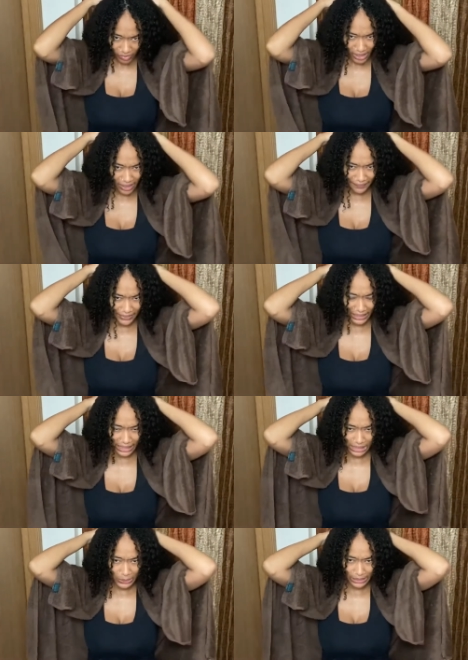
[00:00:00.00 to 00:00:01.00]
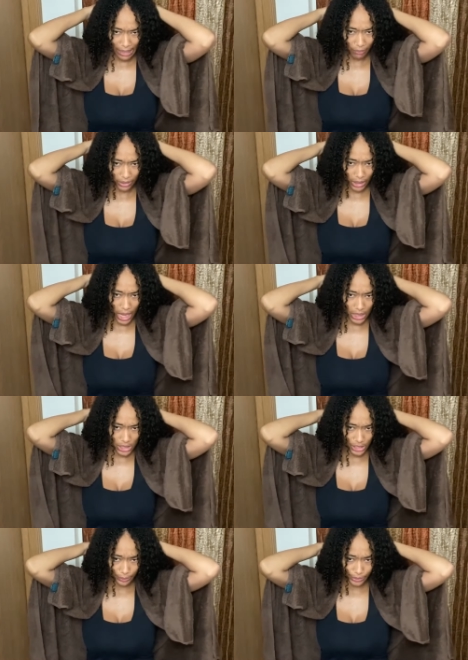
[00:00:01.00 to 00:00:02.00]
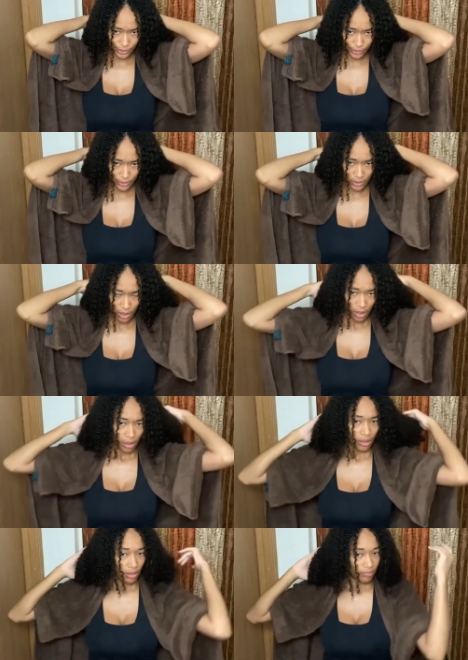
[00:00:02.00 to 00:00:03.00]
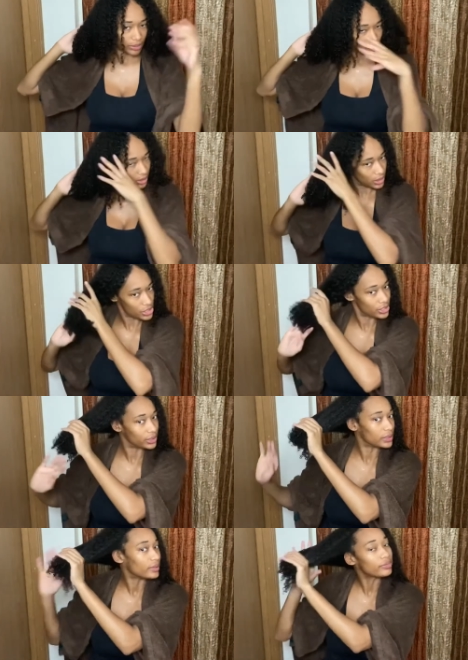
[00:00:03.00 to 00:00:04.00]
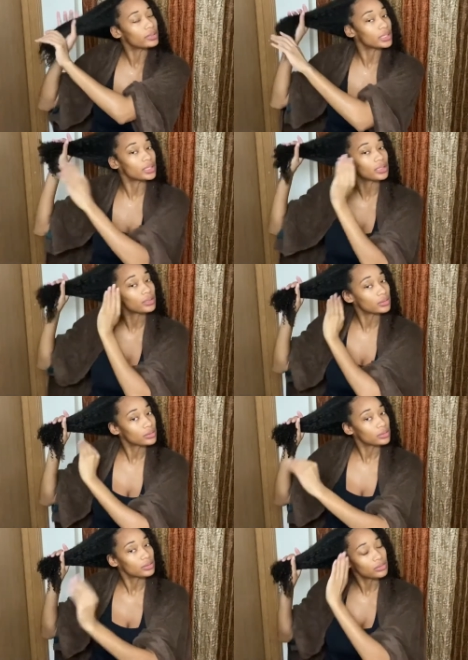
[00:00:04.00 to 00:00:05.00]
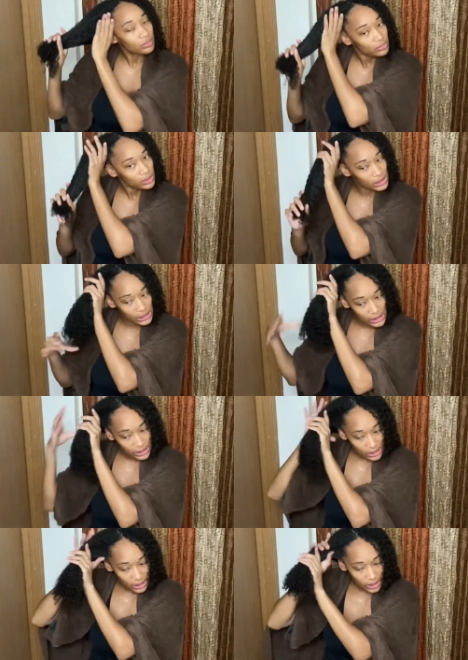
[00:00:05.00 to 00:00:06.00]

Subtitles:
I feel like I deal with that with a lot of shampoos. But the conditioner definitely was good.